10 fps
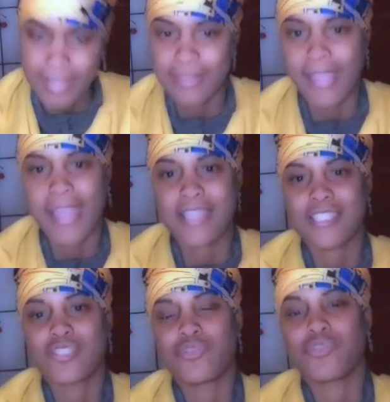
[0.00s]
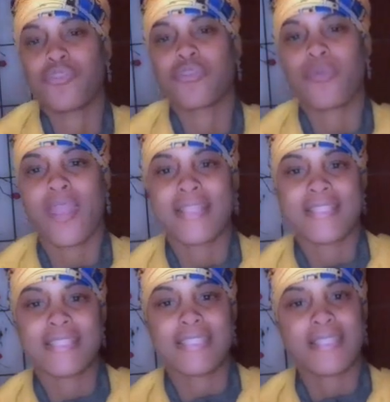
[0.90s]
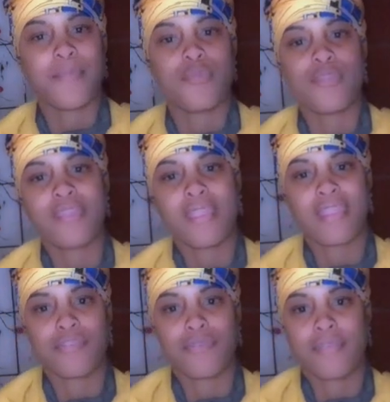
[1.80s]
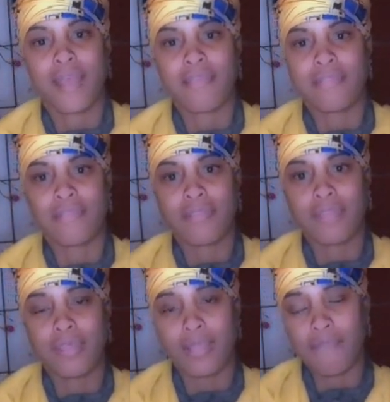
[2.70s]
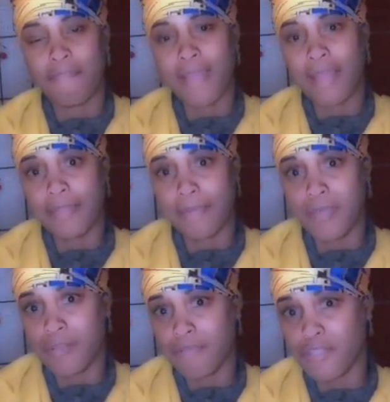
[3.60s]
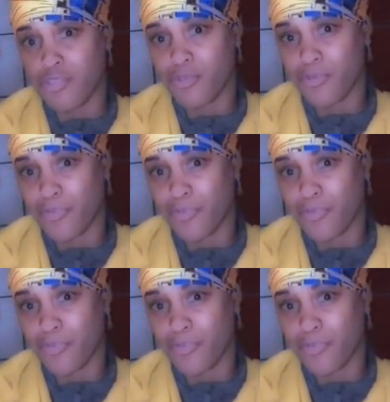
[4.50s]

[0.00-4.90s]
they actually do yoga practices and breathing exercises, and they find it beneficial,